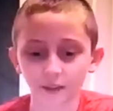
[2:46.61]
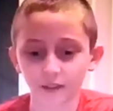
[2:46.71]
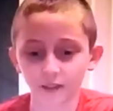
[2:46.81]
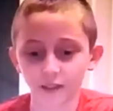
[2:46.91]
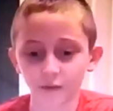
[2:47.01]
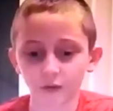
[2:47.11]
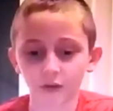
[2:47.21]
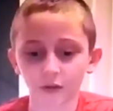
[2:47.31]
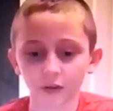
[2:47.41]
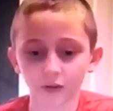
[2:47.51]
because he
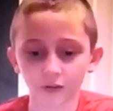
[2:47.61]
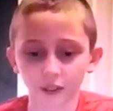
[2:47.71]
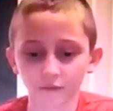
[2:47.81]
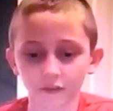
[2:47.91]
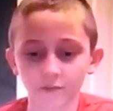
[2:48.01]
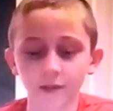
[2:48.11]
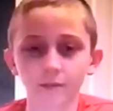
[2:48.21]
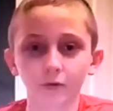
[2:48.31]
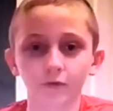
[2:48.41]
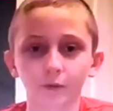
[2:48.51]
will save his
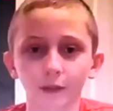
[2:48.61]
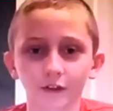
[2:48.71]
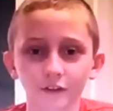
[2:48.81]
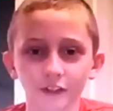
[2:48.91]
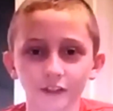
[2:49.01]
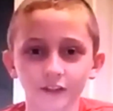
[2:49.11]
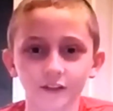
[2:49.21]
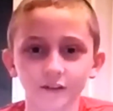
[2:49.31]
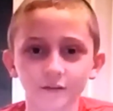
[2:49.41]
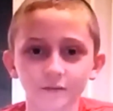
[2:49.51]
people from their
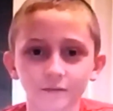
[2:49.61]
sins.